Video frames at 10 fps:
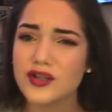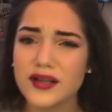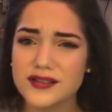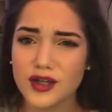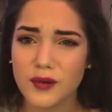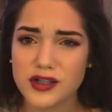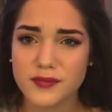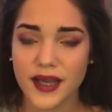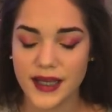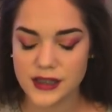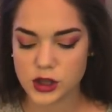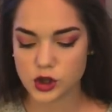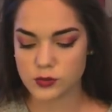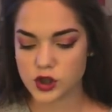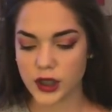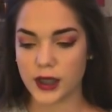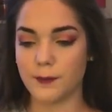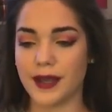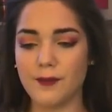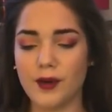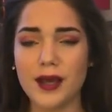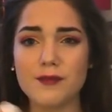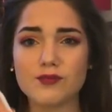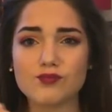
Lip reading: Today's go wash my hands, so I'm just gonna get a makeup wipe.